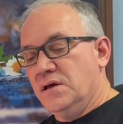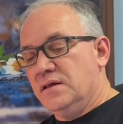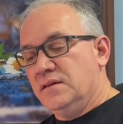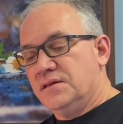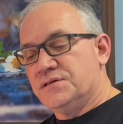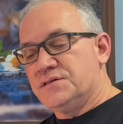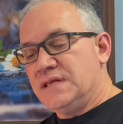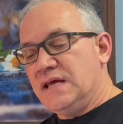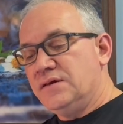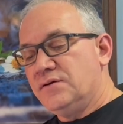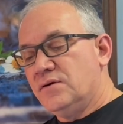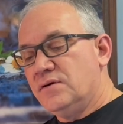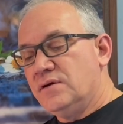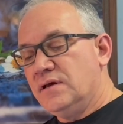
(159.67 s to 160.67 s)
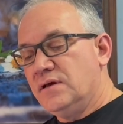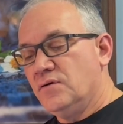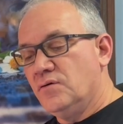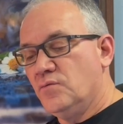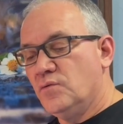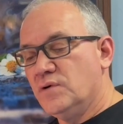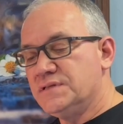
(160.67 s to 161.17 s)
The standard
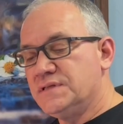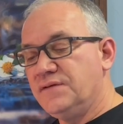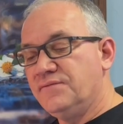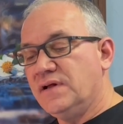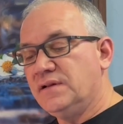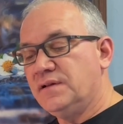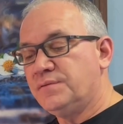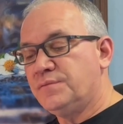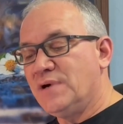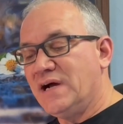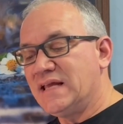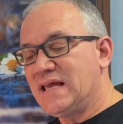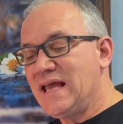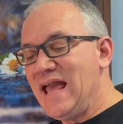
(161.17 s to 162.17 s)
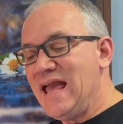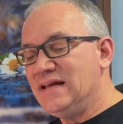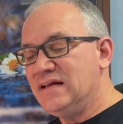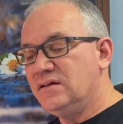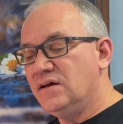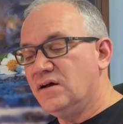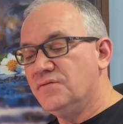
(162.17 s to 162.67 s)
was developed by
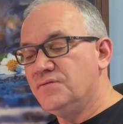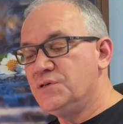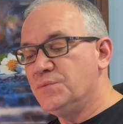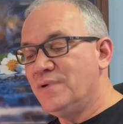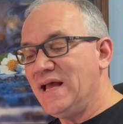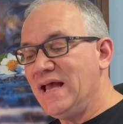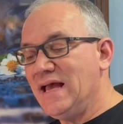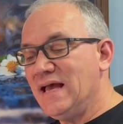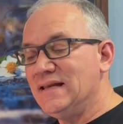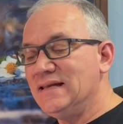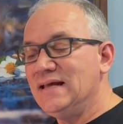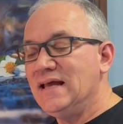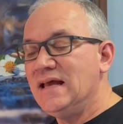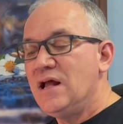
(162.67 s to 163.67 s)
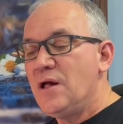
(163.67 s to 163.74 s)
Canon of Japan